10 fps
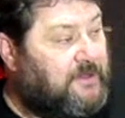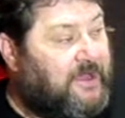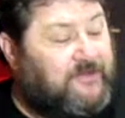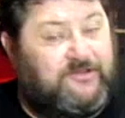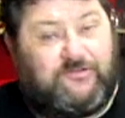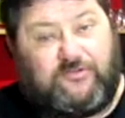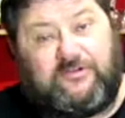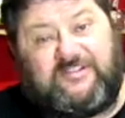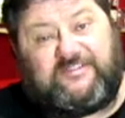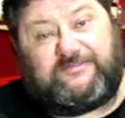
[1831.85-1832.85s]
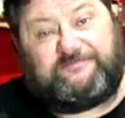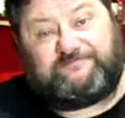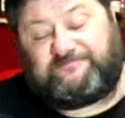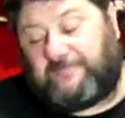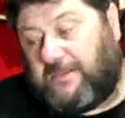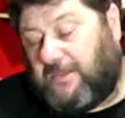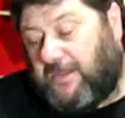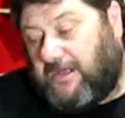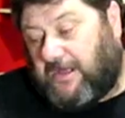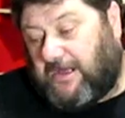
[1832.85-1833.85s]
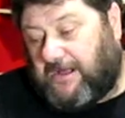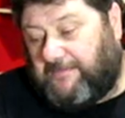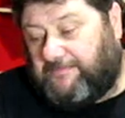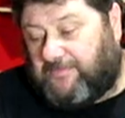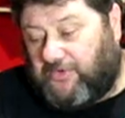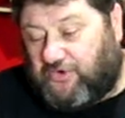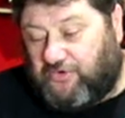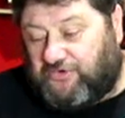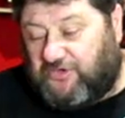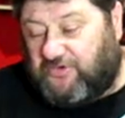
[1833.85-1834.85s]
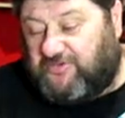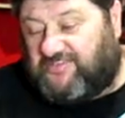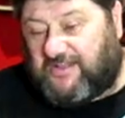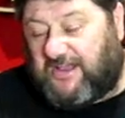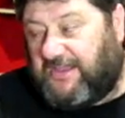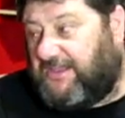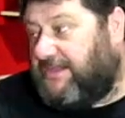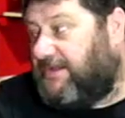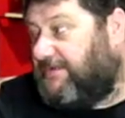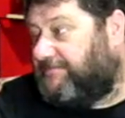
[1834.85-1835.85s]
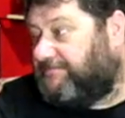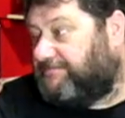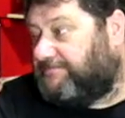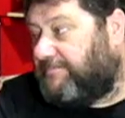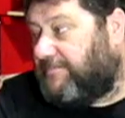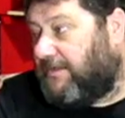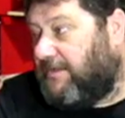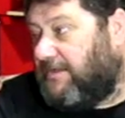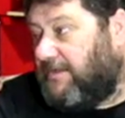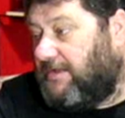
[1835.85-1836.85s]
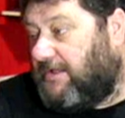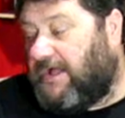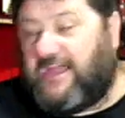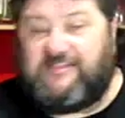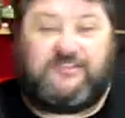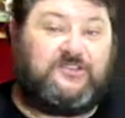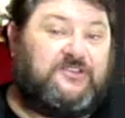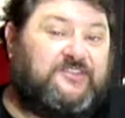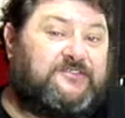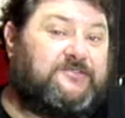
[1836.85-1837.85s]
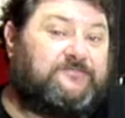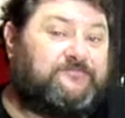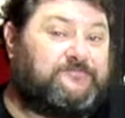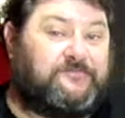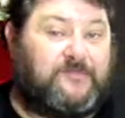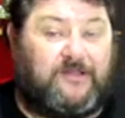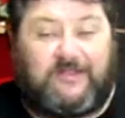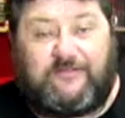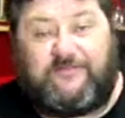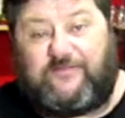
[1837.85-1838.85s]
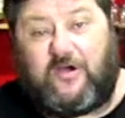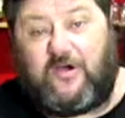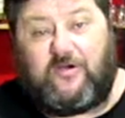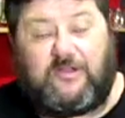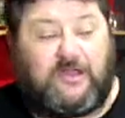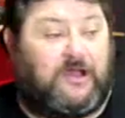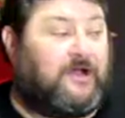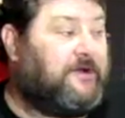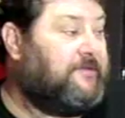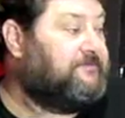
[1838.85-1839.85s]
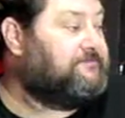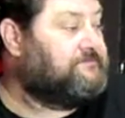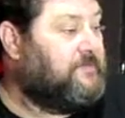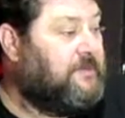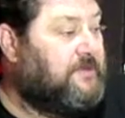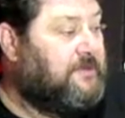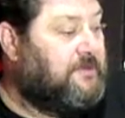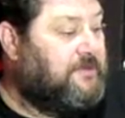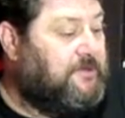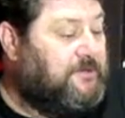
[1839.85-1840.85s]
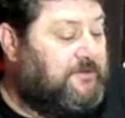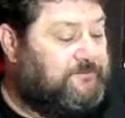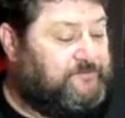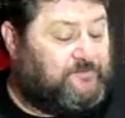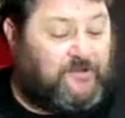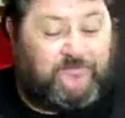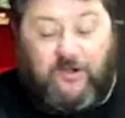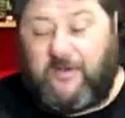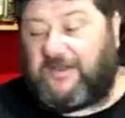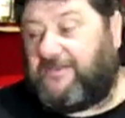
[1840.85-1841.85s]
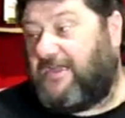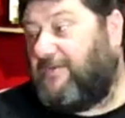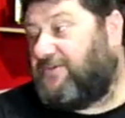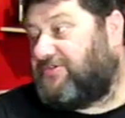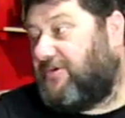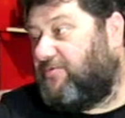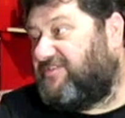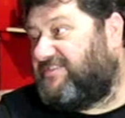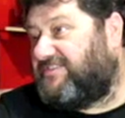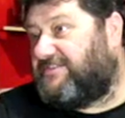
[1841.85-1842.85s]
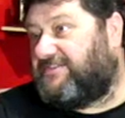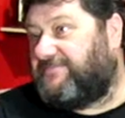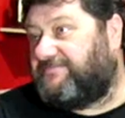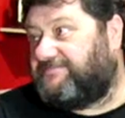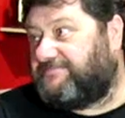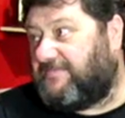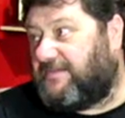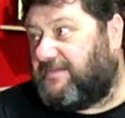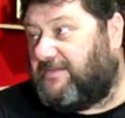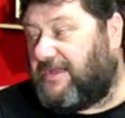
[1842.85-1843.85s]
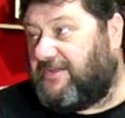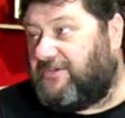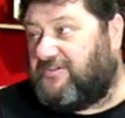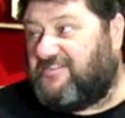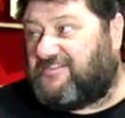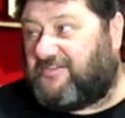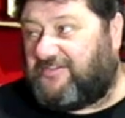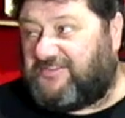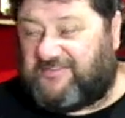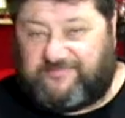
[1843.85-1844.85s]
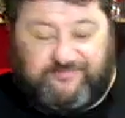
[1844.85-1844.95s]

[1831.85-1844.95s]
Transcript: 18 degrees um, you could use a, a hazy yeast, London Fog. Um, I've got one in there which I was going to use and I just